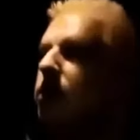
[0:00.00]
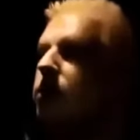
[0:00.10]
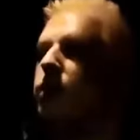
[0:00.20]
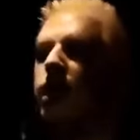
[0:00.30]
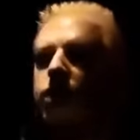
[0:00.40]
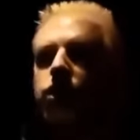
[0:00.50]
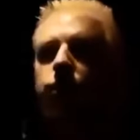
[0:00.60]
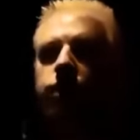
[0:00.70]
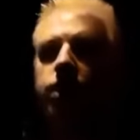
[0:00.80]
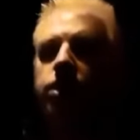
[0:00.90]
So I'll catch up
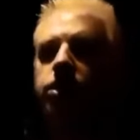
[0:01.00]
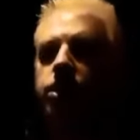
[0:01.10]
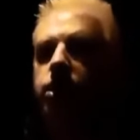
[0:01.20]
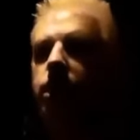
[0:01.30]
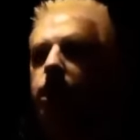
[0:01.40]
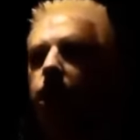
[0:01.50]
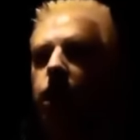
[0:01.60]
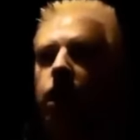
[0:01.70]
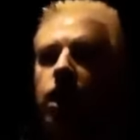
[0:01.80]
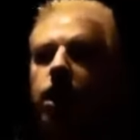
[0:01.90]
with yous
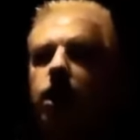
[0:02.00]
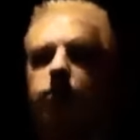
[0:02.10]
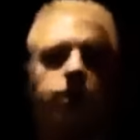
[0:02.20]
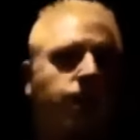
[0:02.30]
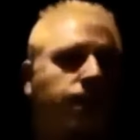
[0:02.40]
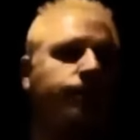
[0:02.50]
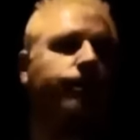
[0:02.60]
in a wee bit.